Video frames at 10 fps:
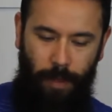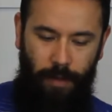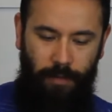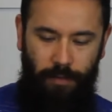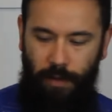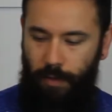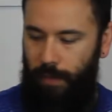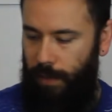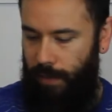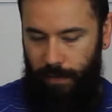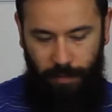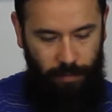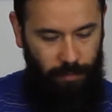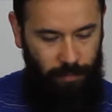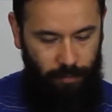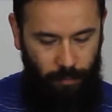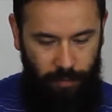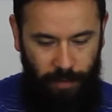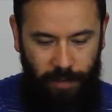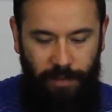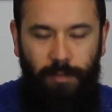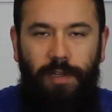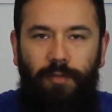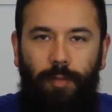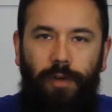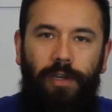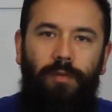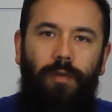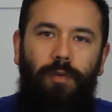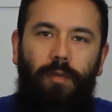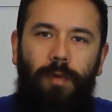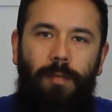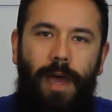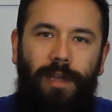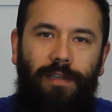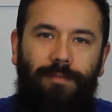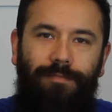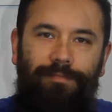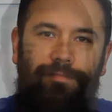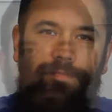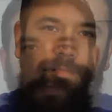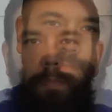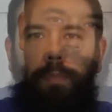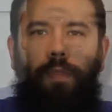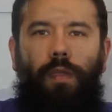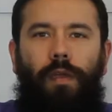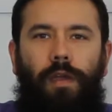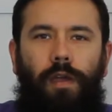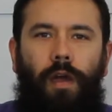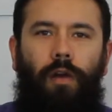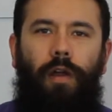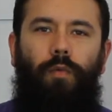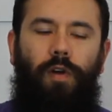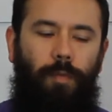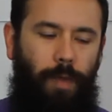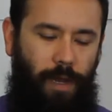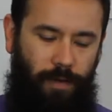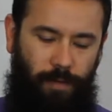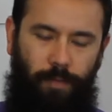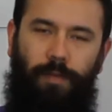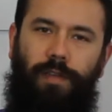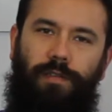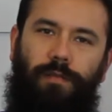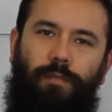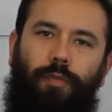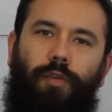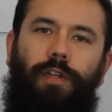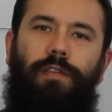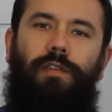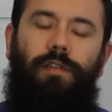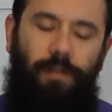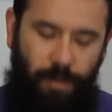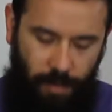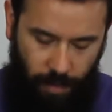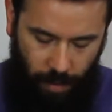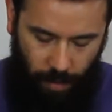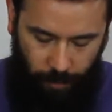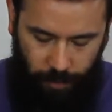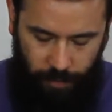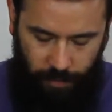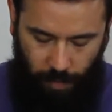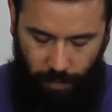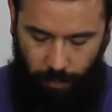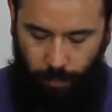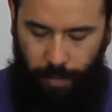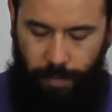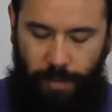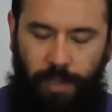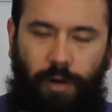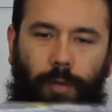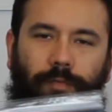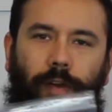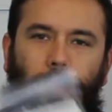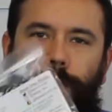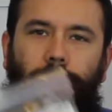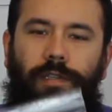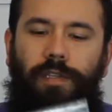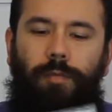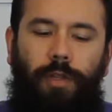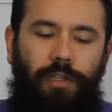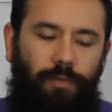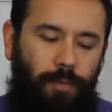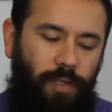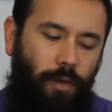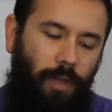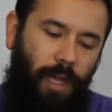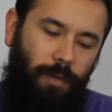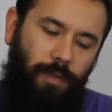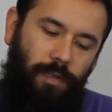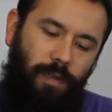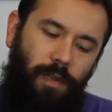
So once I get some stuff printed, we will be back. Alright, welcome back. We've got some prints here. I'm going to start with the Carbon Fiber PC Plus from Snow Labs.